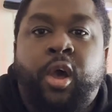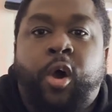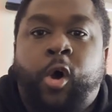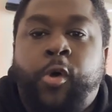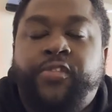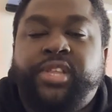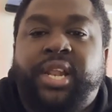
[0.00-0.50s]

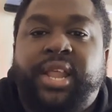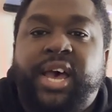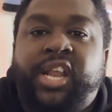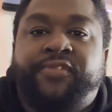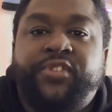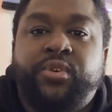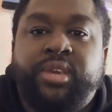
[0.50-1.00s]
Over the
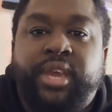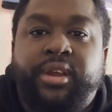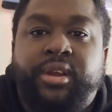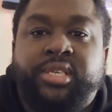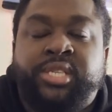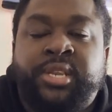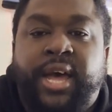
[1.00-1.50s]
last few
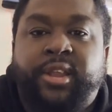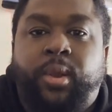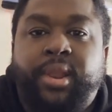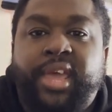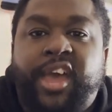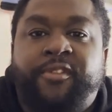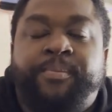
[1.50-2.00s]
years, not
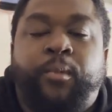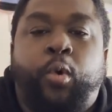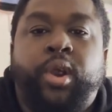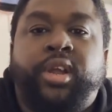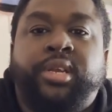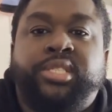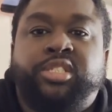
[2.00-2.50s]
only have more
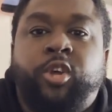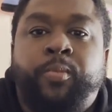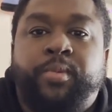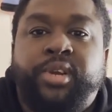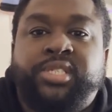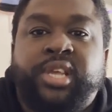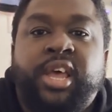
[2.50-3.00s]

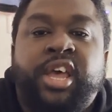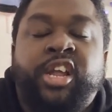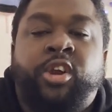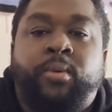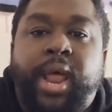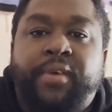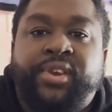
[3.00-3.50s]
consumers
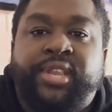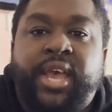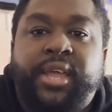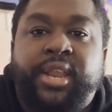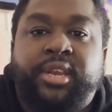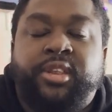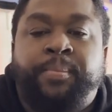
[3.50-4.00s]

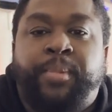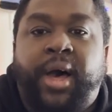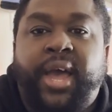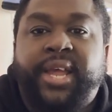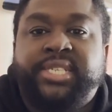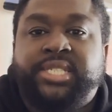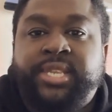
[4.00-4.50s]
gravitated to
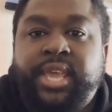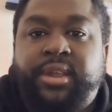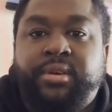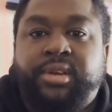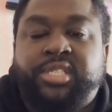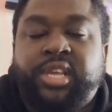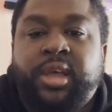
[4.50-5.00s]
buying
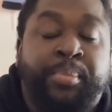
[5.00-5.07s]
sneakers,